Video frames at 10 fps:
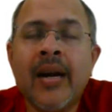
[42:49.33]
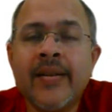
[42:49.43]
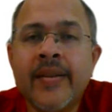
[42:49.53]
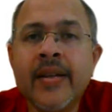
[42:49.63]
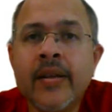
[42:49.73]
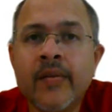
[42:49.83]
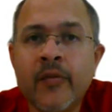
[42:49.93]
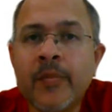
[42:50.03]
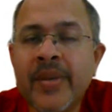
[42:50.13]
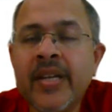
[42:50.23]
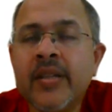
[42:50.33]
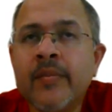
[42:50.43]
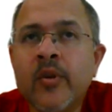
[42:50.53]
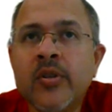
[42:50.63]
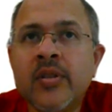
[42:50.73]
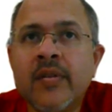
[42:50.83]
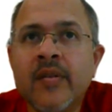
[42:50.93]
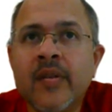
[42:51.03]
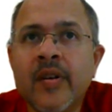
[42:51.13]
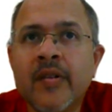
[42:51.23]
I think for me, the most
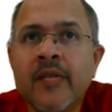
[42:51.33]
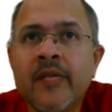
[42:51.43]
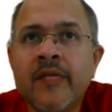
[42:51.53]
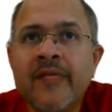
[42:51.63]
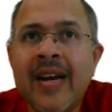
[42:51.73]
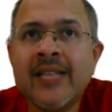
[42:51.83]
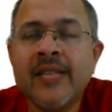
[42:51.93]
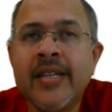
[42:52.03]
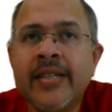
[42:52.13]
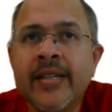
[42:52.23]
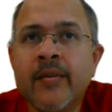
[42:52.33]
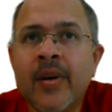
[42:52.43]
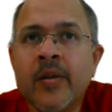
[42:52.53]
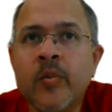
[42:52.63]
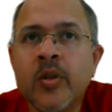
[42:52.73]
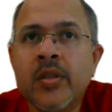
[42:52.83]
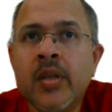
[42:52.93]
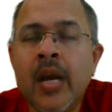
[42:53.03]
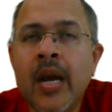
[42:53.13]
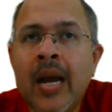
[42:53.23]
fascinating one
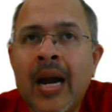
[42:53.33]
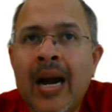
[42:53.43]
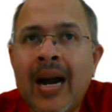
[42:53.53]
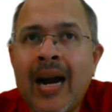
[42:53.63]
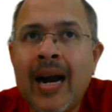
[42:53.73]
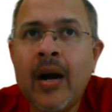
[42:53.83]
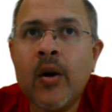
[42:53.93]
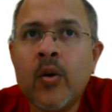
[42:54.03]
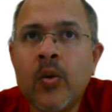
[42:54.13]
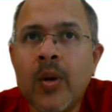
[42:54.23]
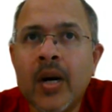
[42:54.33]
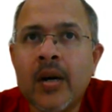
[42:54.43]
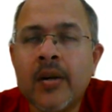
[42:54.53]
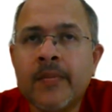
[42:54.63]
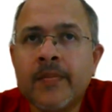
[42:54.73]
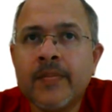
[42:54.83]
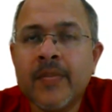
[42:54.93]
was how